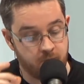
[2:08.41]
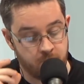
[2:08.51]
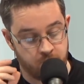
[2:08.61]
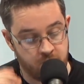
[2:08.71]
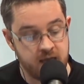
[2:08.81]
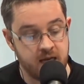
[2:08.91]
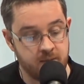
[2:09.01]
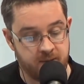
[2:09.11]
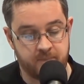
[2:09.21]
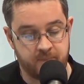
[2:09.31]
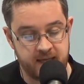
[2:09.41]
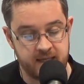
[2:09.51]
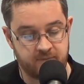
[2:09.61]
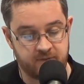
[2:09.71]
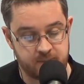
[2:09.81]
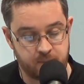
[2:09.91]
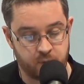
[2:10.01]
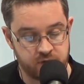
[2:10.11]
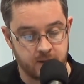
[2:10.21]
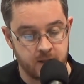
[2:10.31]
really big piece of this
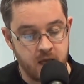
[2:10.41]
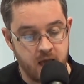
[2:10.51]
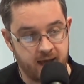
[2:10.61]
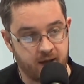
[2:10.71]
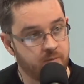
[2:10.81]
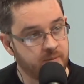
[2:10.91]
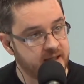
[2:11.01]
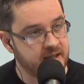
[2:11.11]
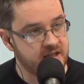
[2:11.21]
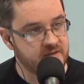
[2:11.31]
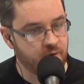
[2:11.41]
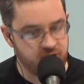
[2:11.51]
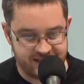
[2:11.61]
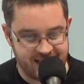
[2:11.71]
puzzle coming into this fight.